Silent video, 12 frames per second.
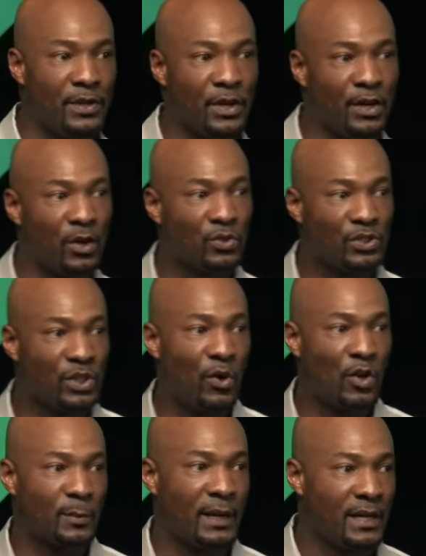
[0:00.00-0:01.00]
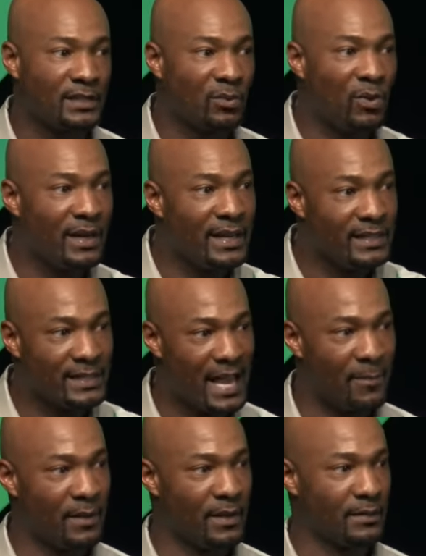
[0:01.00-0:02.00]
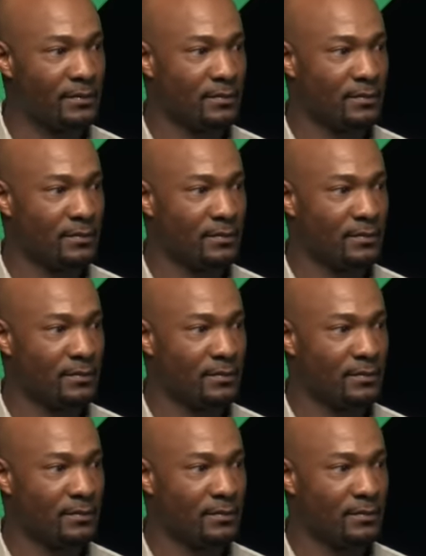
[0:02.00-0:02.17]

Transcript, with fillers: You closed doors because of what is happening.